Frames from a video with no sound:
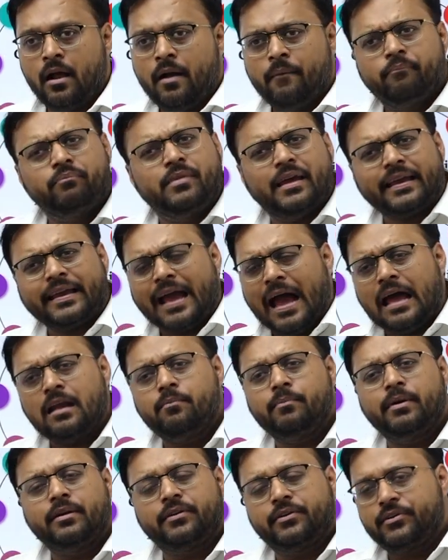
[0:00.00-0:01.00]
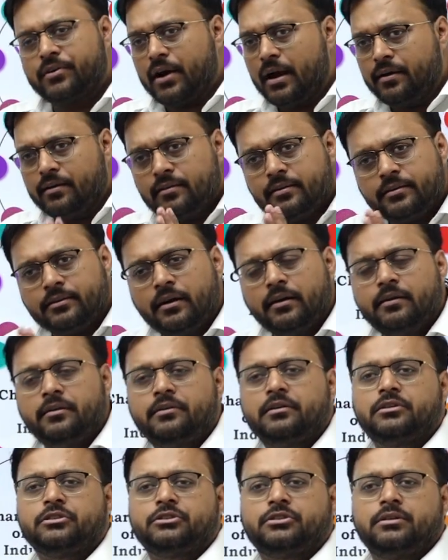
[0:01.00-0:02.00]
They can be traditional
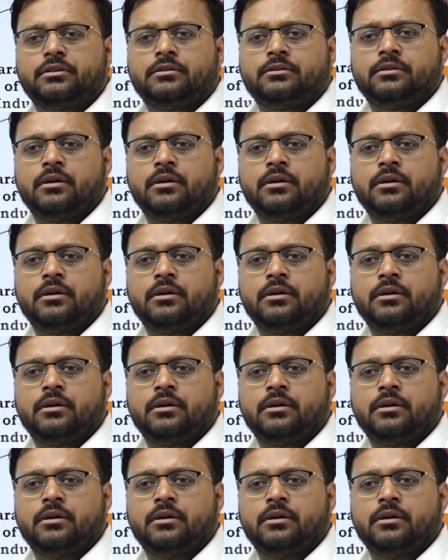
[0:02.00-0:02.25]
industries,